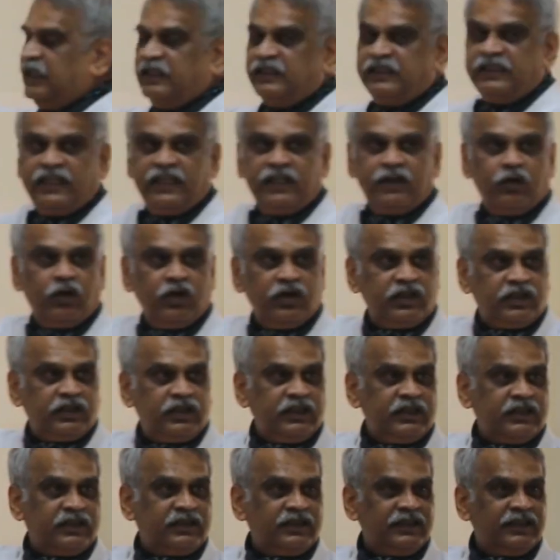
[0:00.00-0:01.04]
these 3
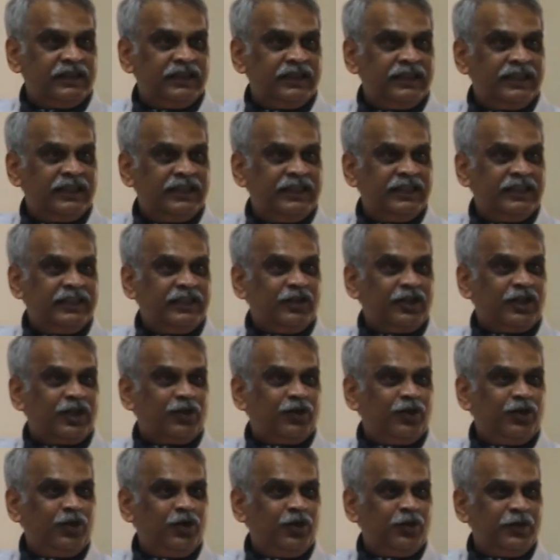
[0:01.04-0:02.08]
qualities. You are a
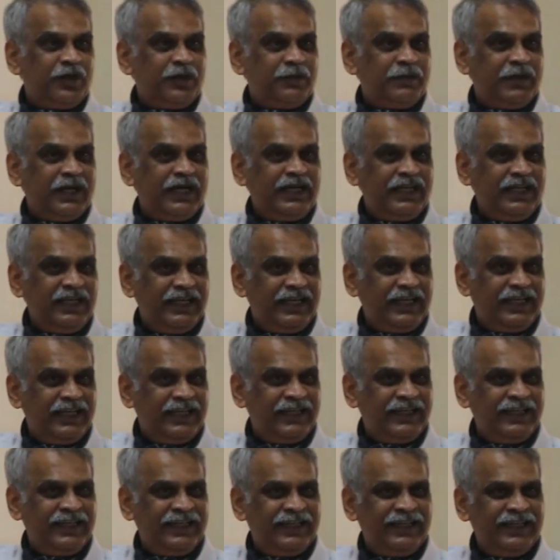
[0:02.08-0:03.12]
good human being
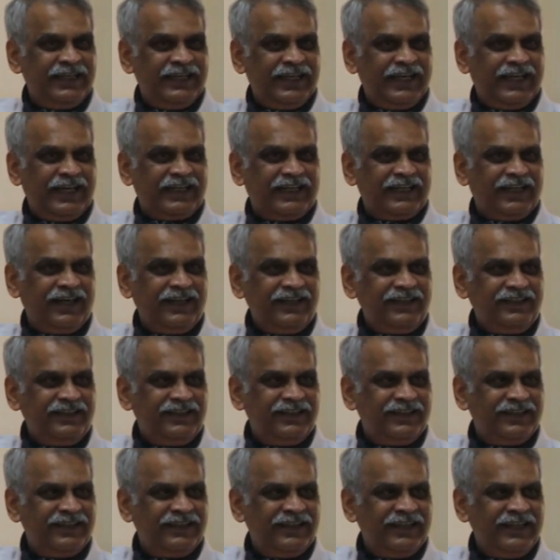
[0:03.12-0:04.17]
at
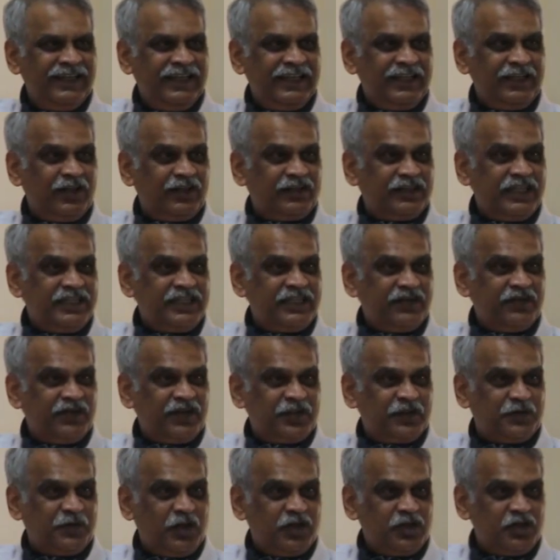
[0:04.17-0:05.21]
heart, your sense of
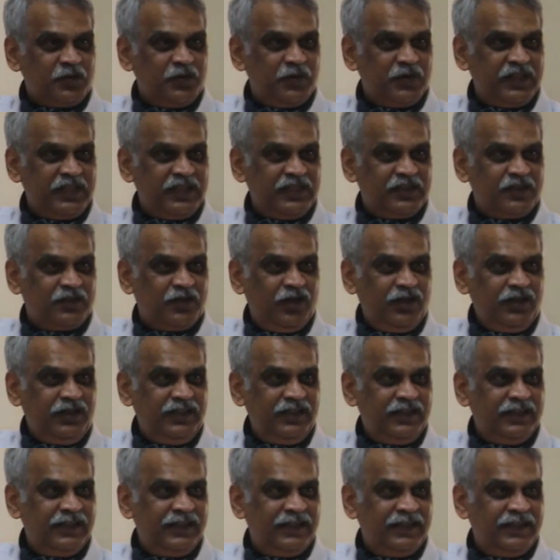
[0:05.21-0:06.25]
responsibility is good,
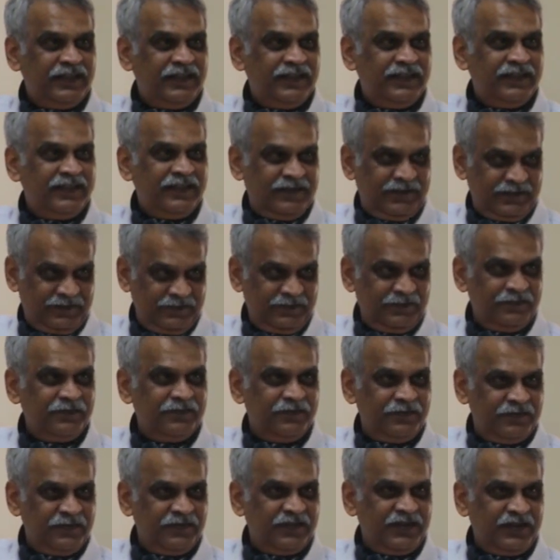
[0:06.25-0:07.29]

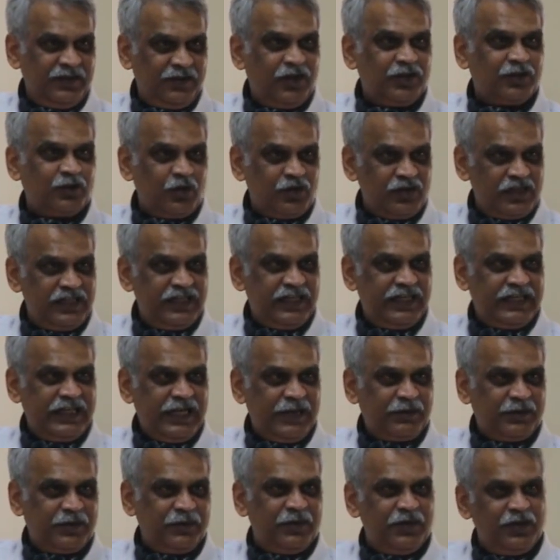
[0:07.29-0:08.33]
you are socially
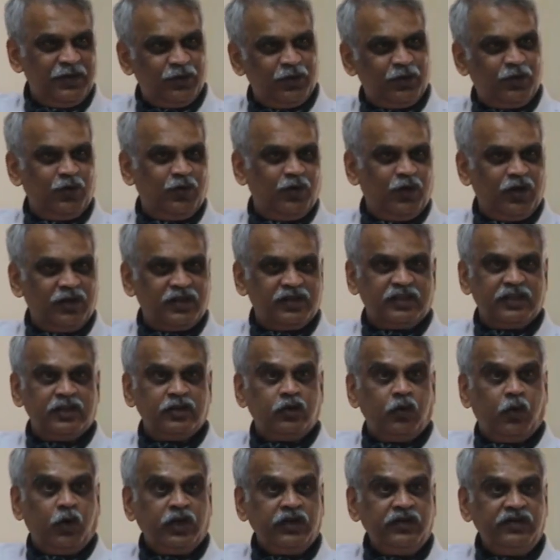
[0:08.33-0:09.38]
adaptable, you do all those things.
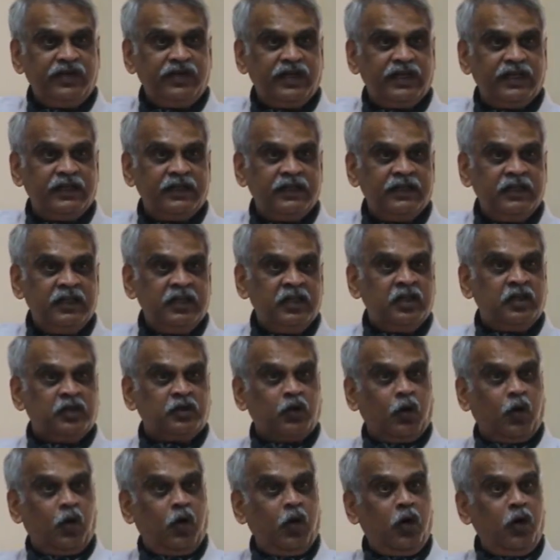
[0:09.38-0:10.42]
So what have you done? So
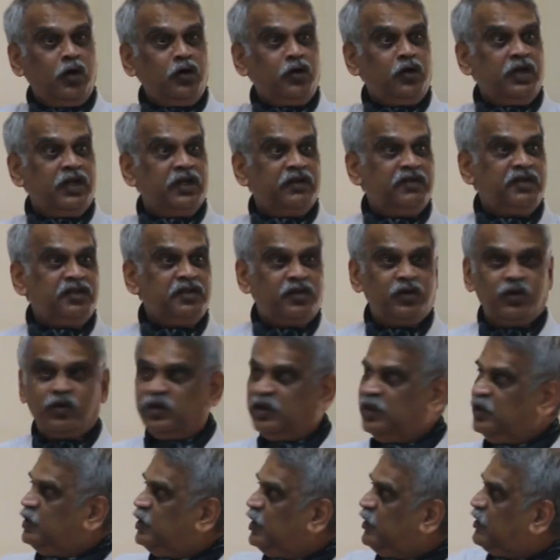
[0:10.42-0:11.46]
all your 11
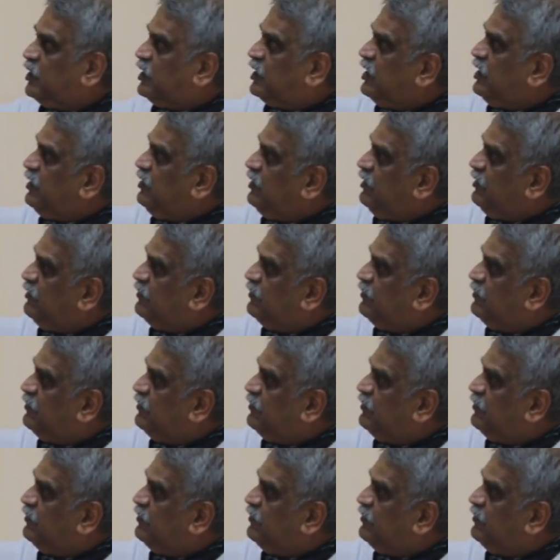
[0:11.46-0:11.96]
stories you have written